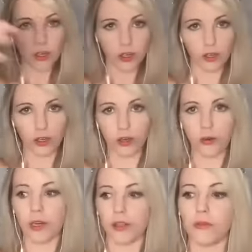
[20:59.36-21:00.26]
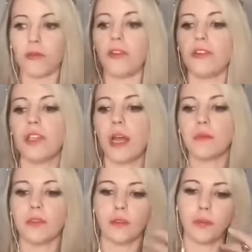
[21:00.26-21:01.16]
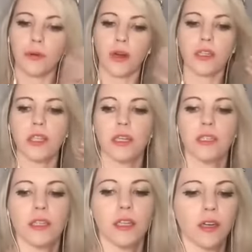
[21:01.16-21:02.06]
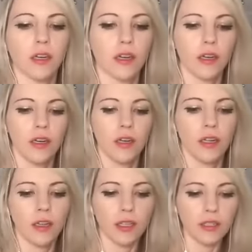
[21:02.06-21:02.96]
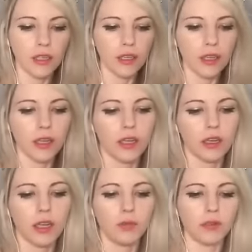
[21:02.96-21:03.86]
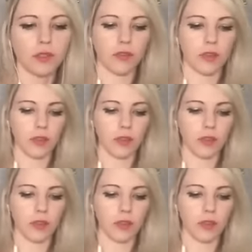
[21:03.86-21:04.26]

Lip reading: you're going through the steps of the process here. Let's get Keepers of the